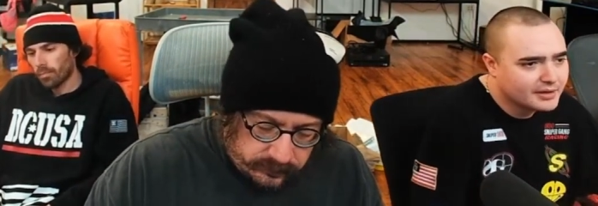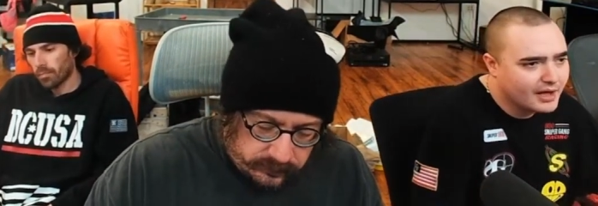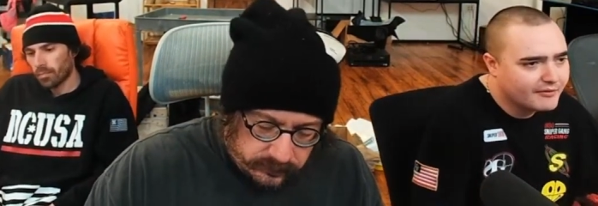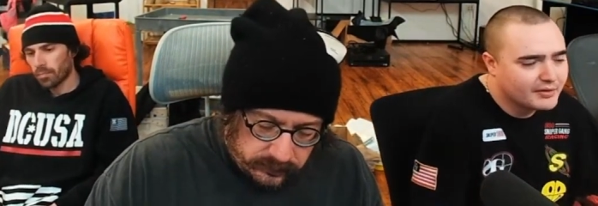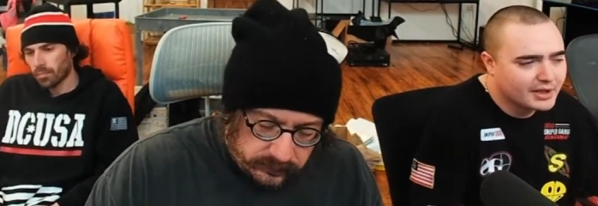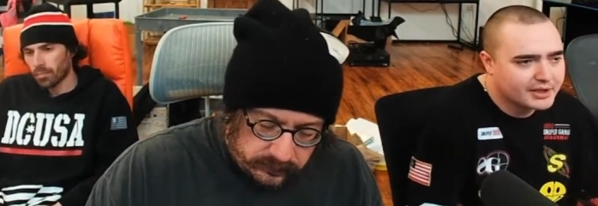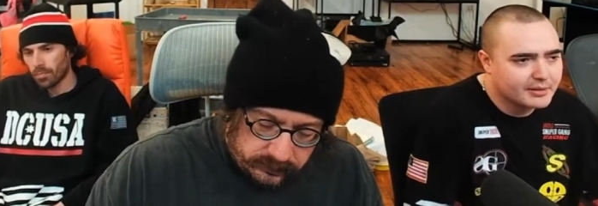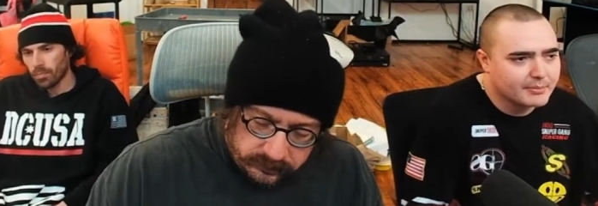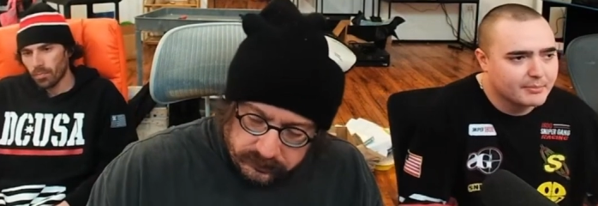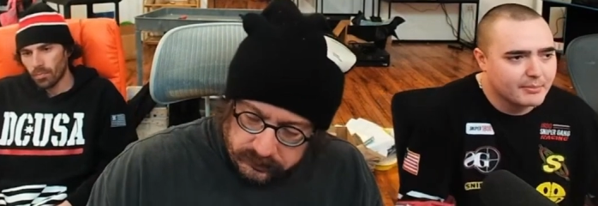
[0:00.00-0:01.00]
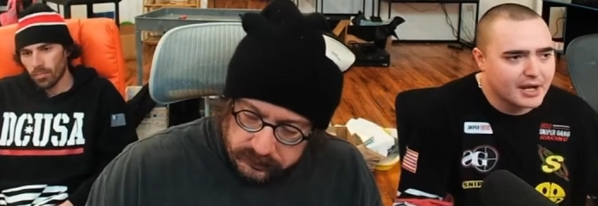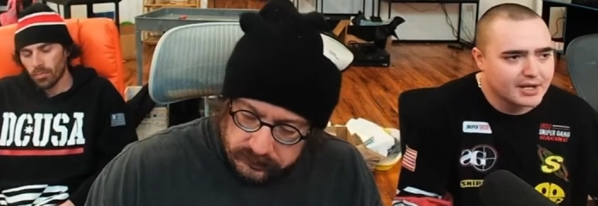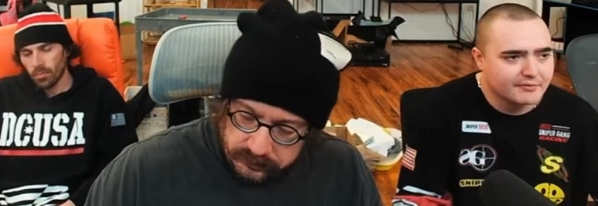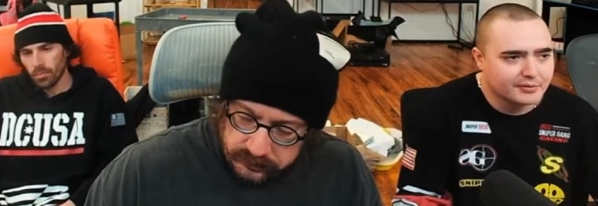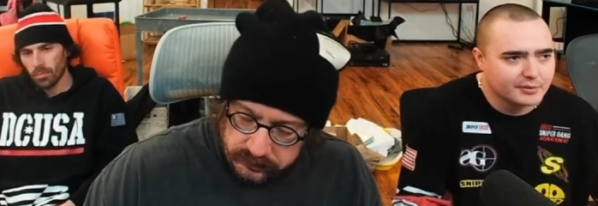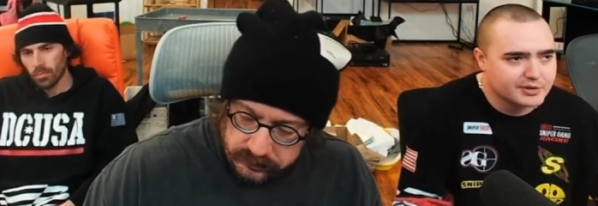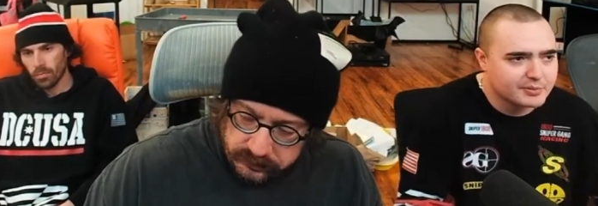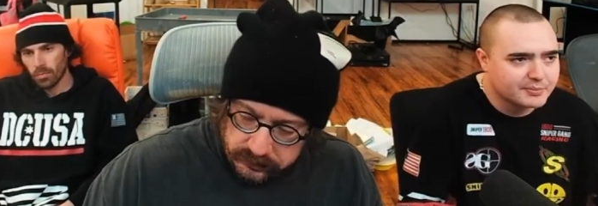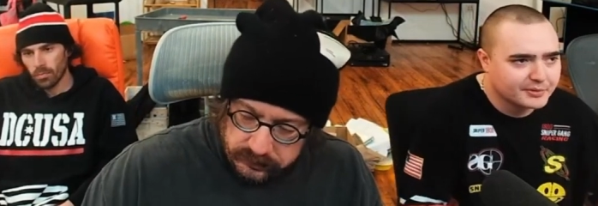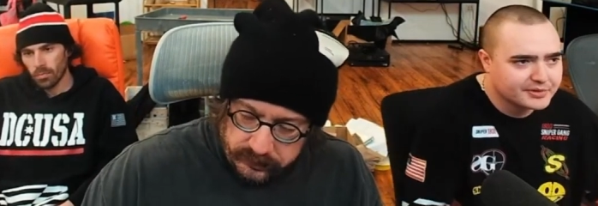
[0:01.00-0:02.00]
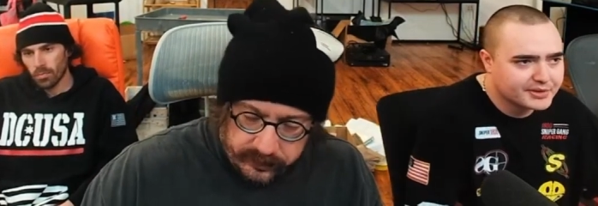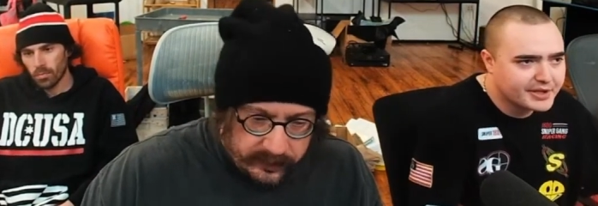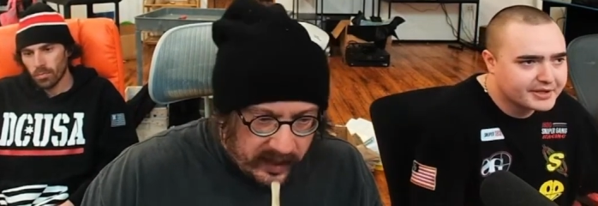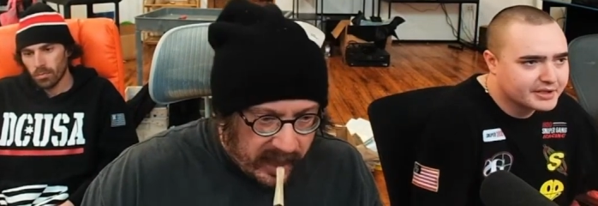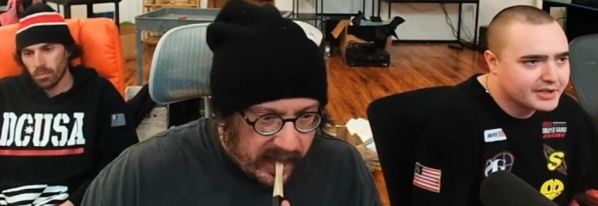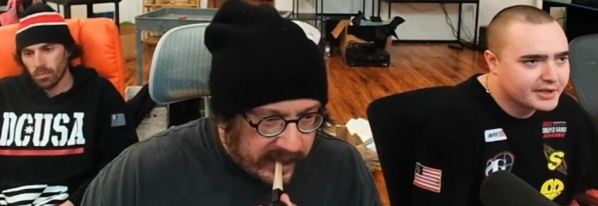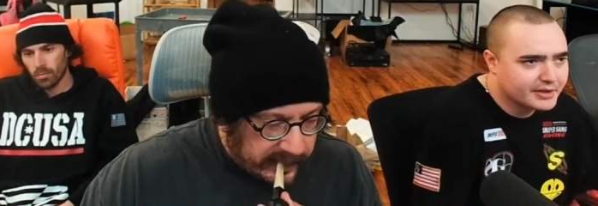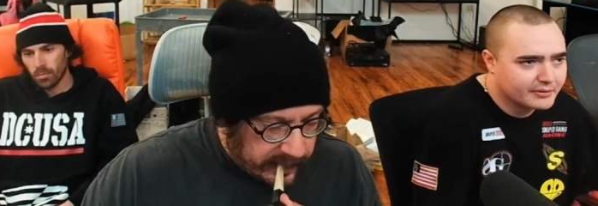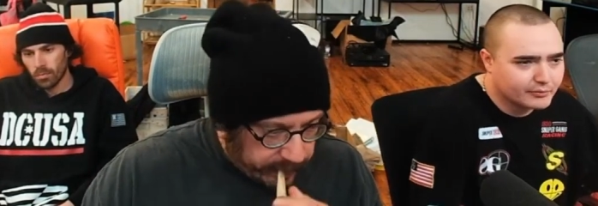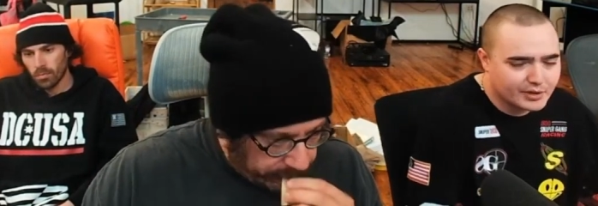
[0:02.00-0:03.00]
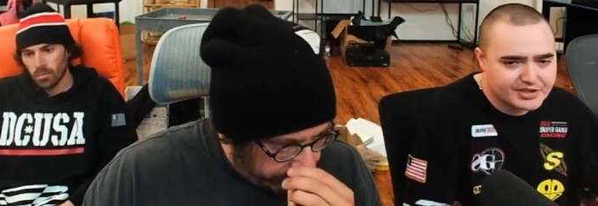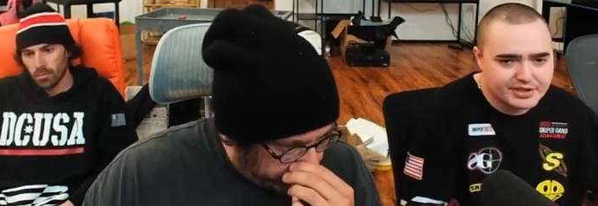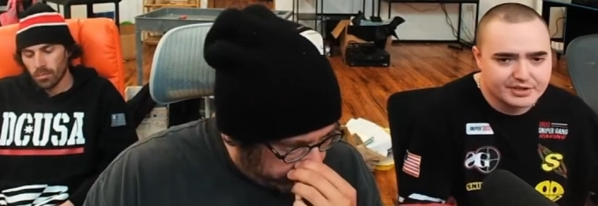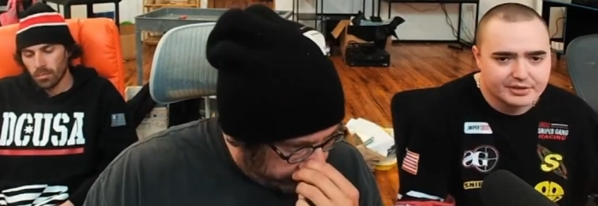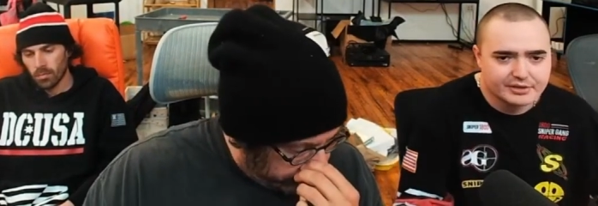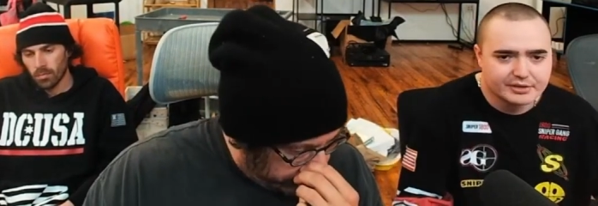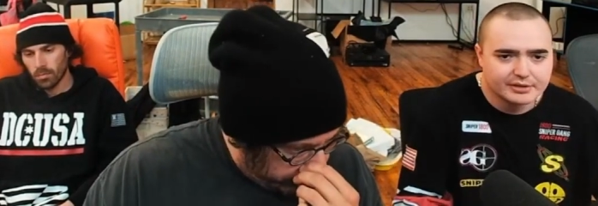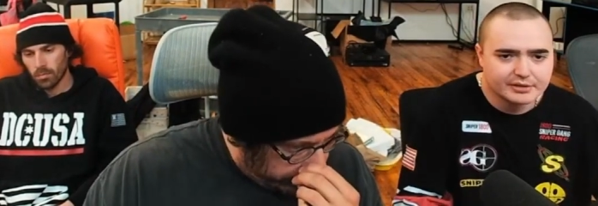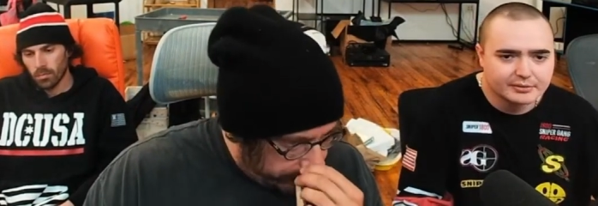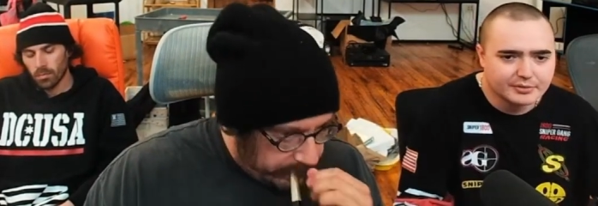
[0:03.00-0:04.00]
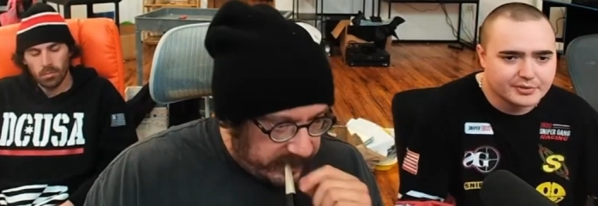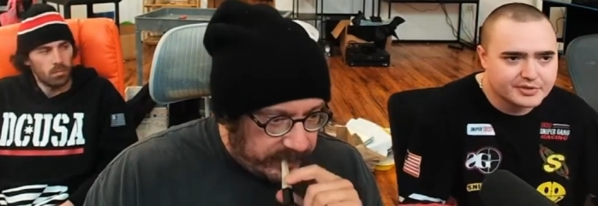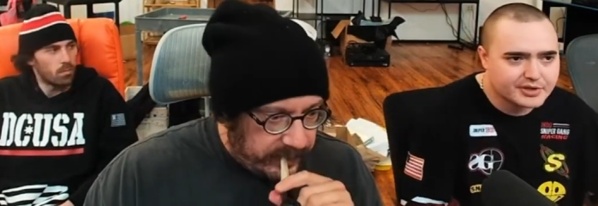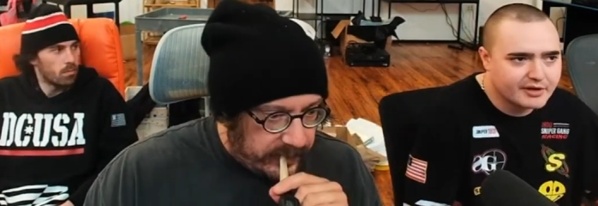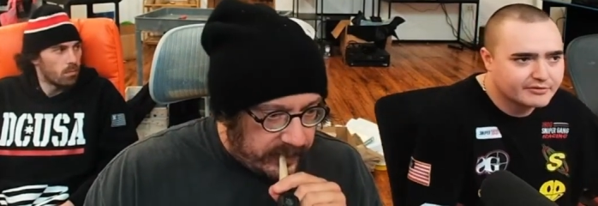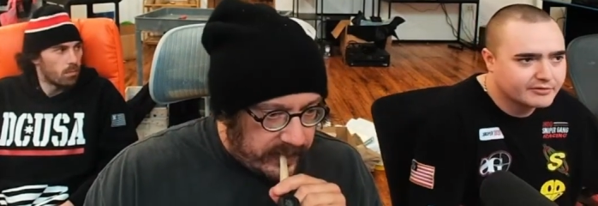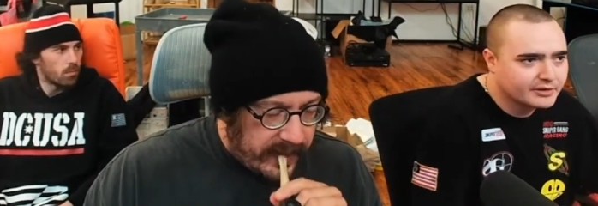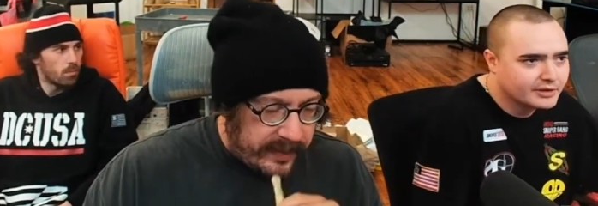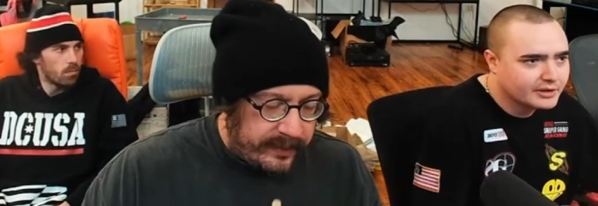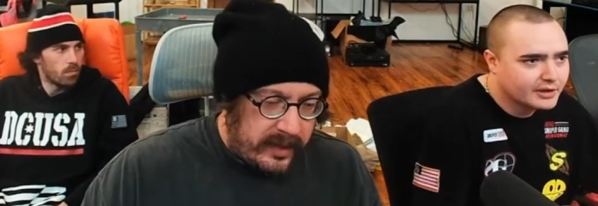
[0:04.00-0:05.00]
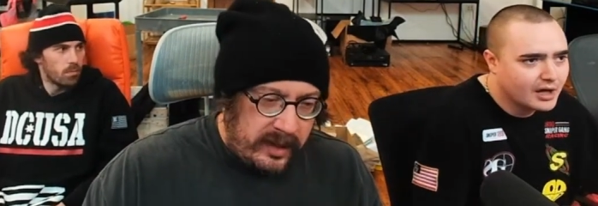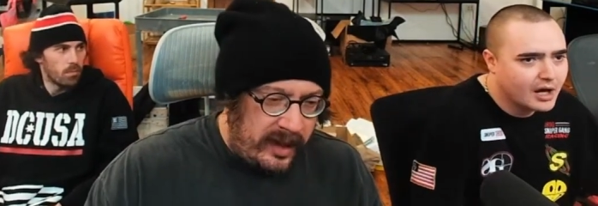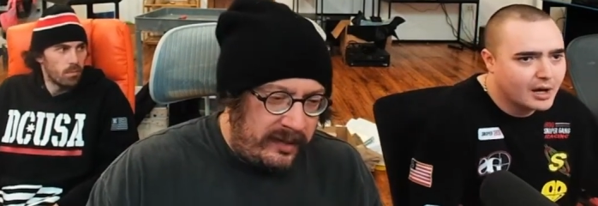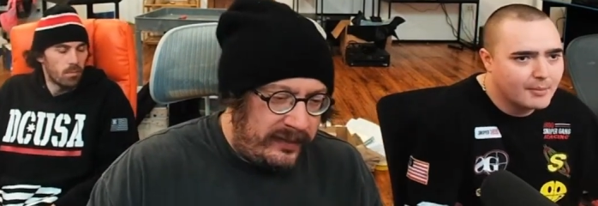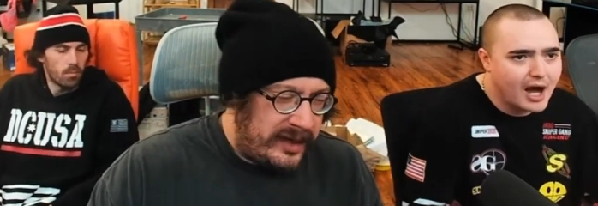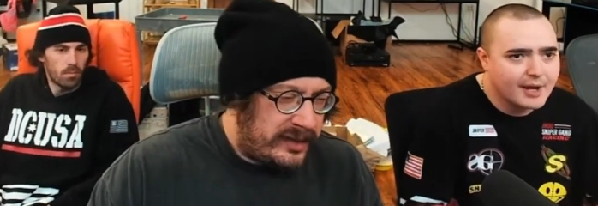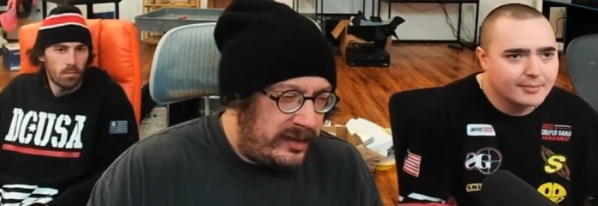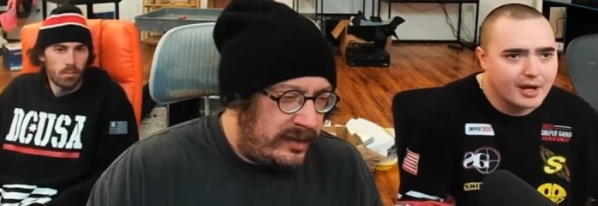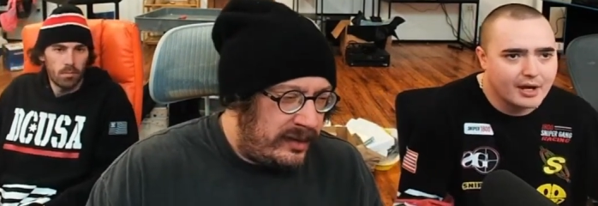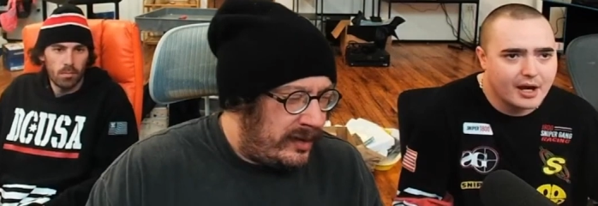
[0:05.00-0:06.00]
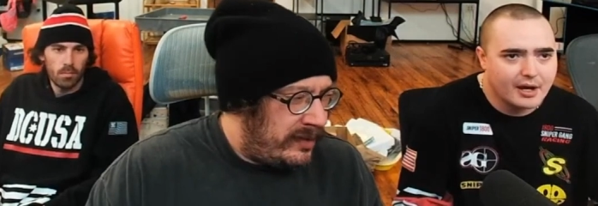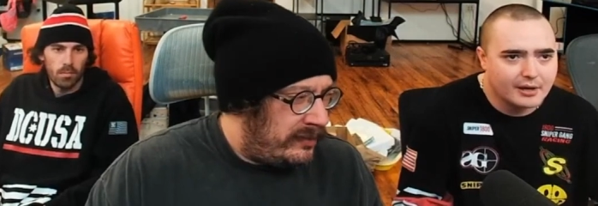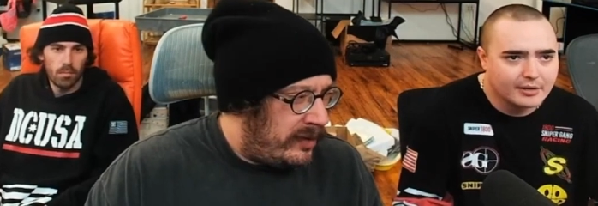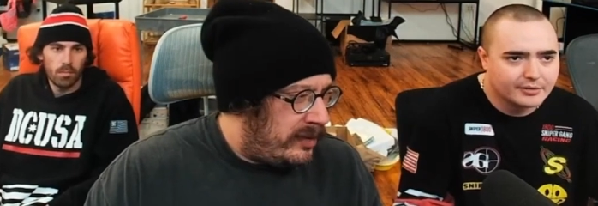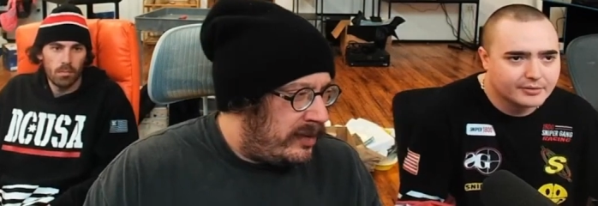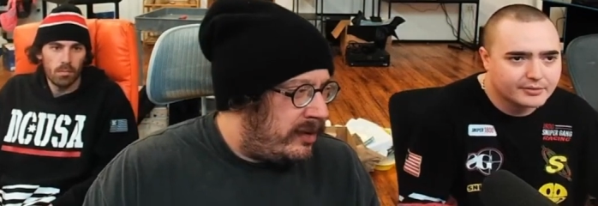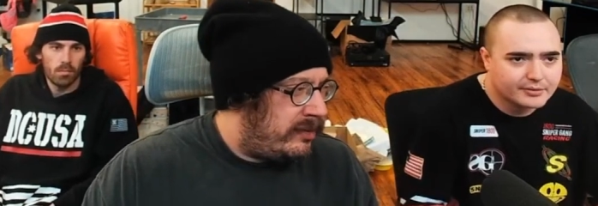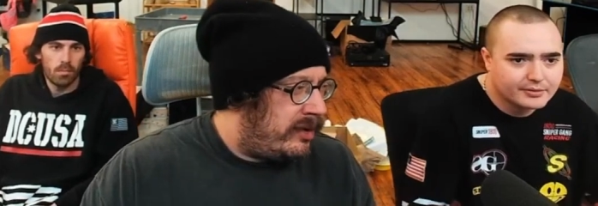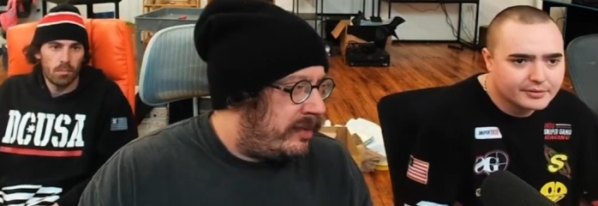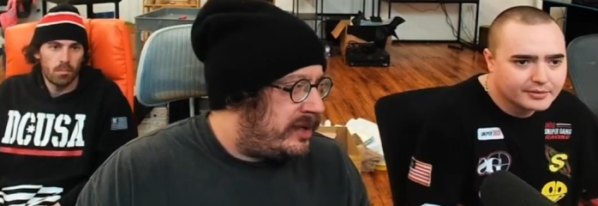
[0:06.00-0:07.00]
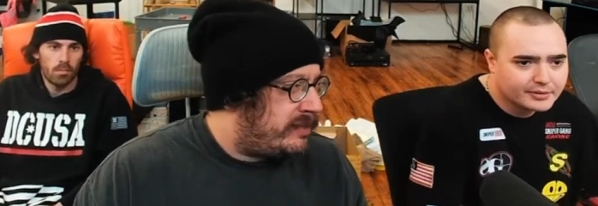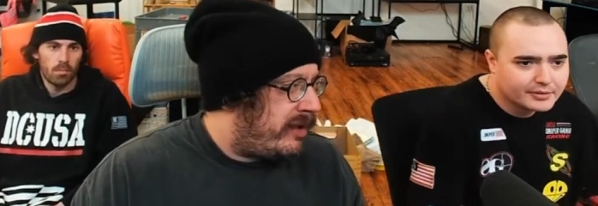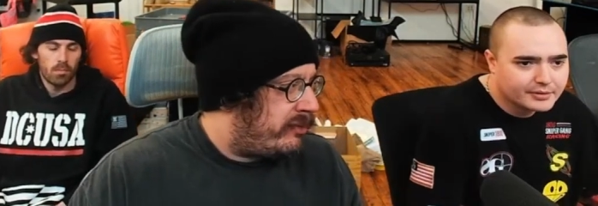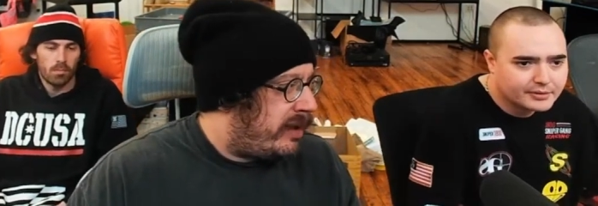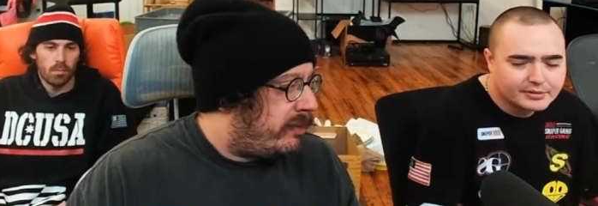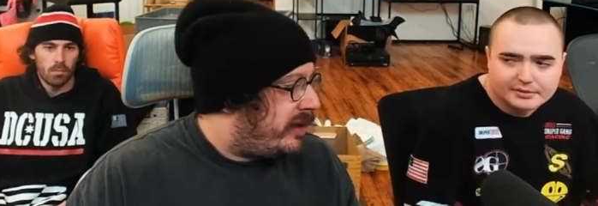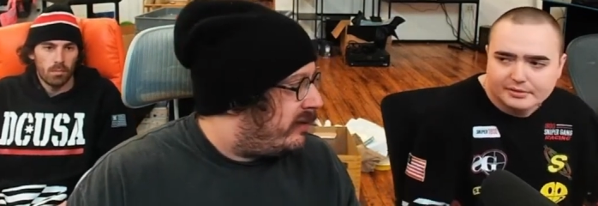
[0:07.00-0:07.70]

Speaker 1: I feel like it might influence people to like get risky
Speaker 2: with their stuff. Yeah, um, invest. in, in, no, you don't. Nobody's ever made money